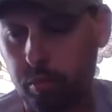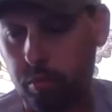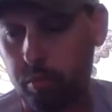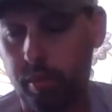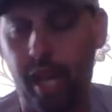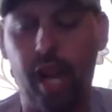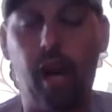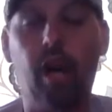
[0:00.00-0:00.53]

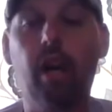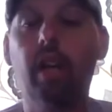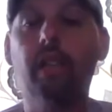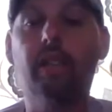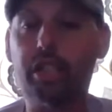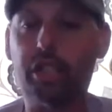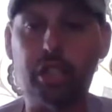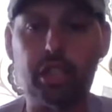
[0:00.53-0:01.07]
Now,
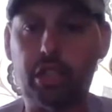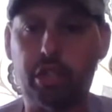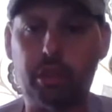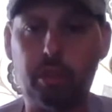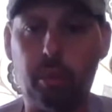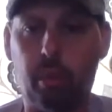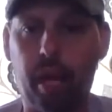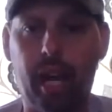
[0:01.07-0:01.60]
this is just the
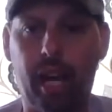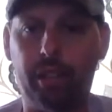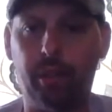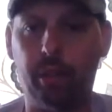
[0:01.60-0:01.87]
way I do it.